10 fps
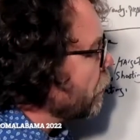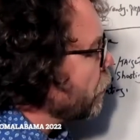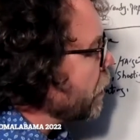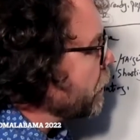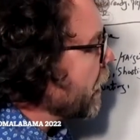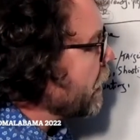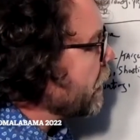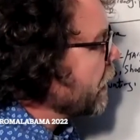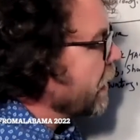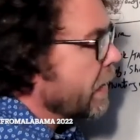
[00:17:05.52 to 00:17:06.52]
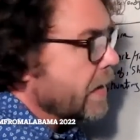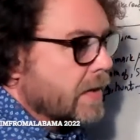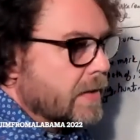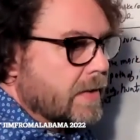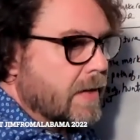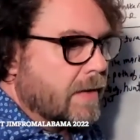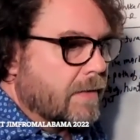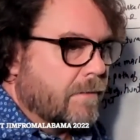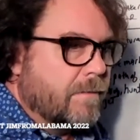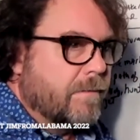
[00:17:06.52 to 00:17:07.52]
What about
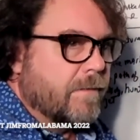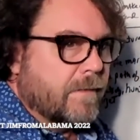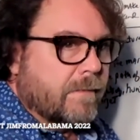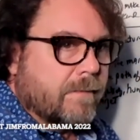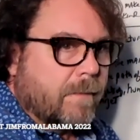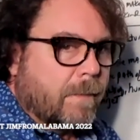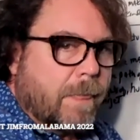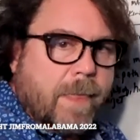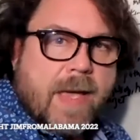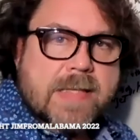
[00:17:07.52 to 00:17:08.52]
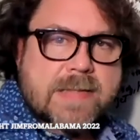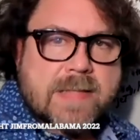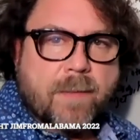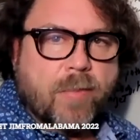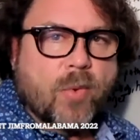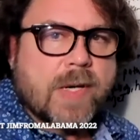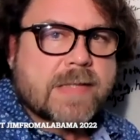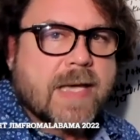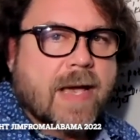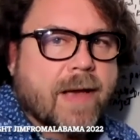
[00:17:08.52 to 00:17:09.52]
if at some point in
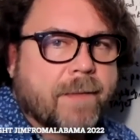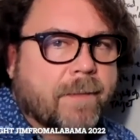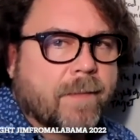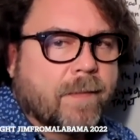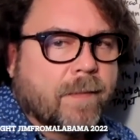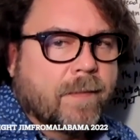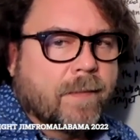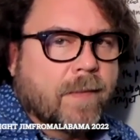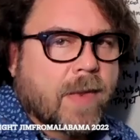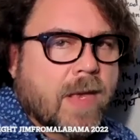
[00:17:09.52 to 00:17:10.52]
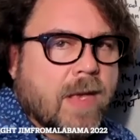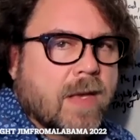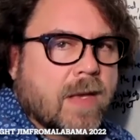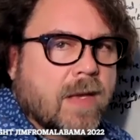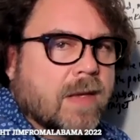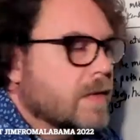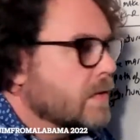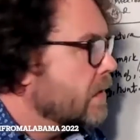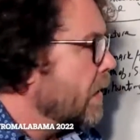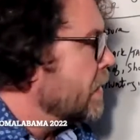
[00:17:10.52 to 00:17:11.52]
time they